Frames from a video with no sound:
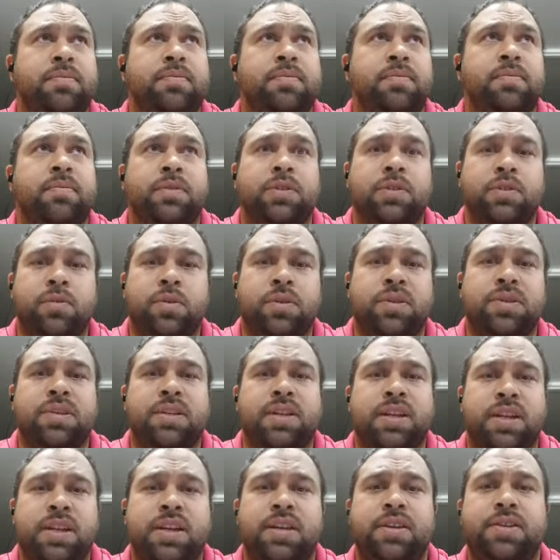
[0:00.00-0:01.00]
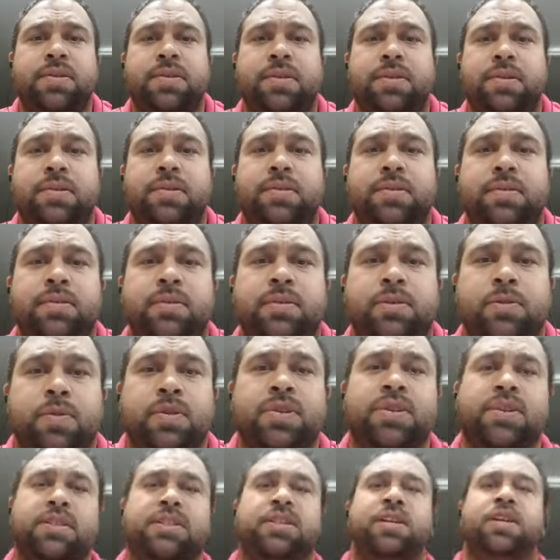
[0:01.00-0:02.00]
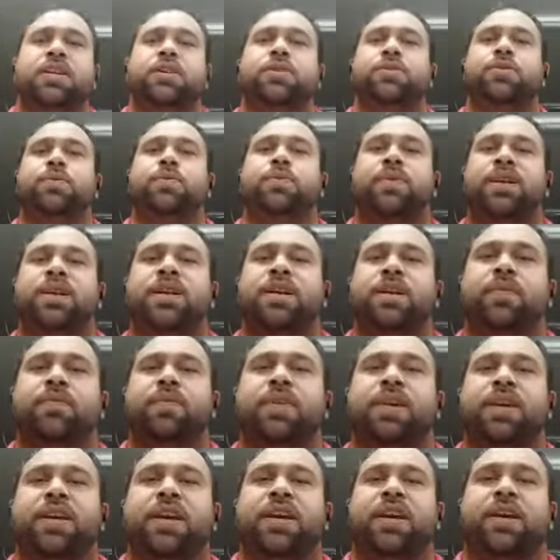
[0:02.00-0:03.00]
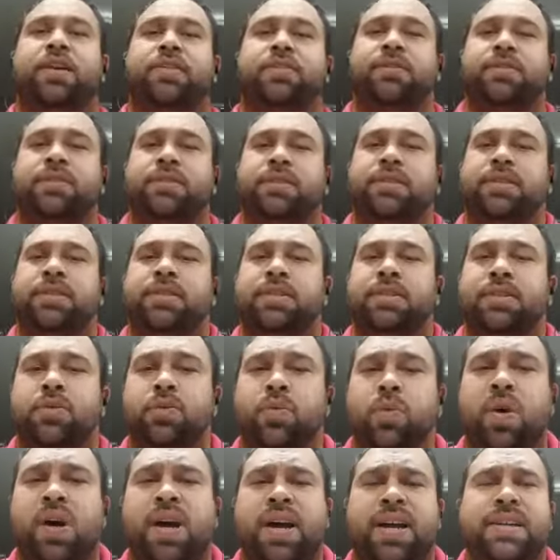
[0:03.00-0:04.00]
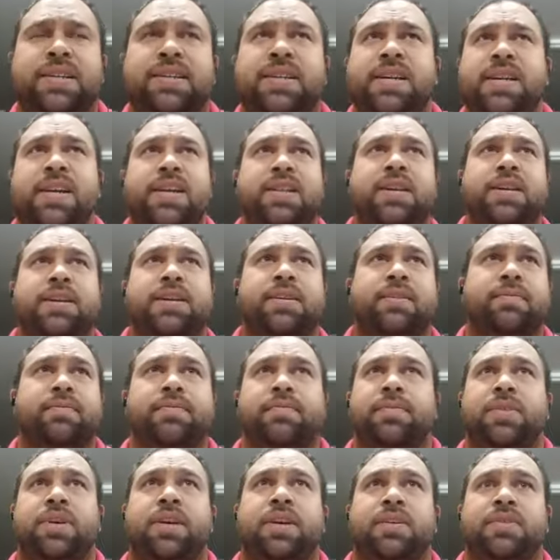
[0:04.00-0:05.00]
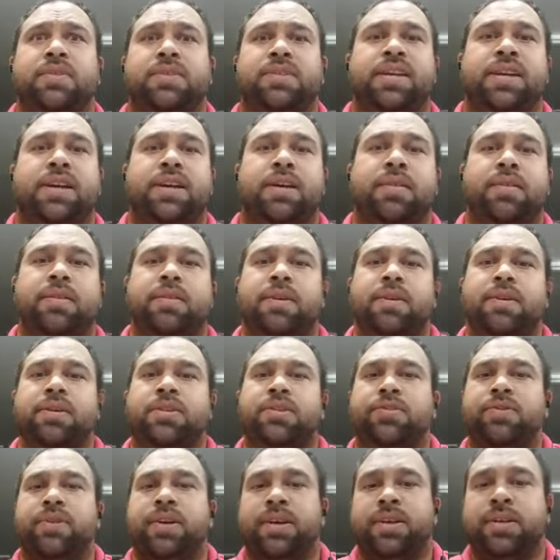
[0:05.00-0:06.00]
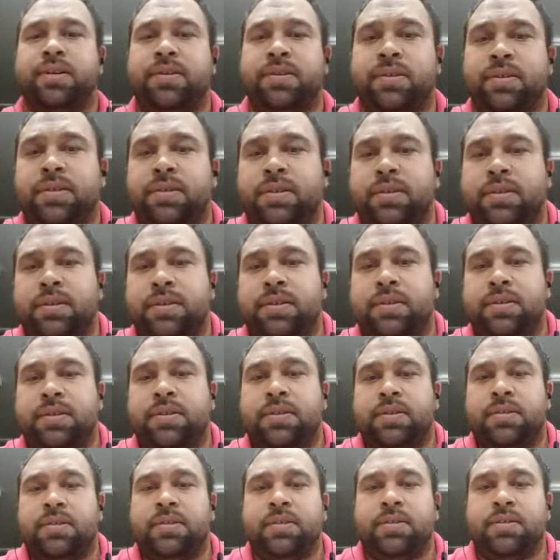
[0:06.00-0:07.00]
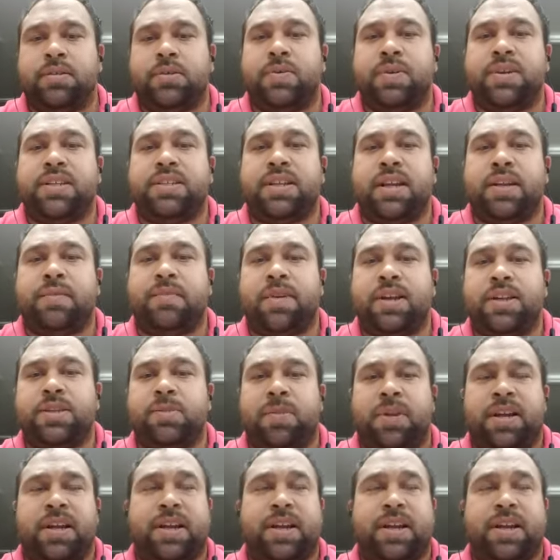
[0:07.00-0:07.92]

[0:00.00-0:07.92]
What did he do? What does he do week in, week out? Why is he the second, third string Queensland Reds player?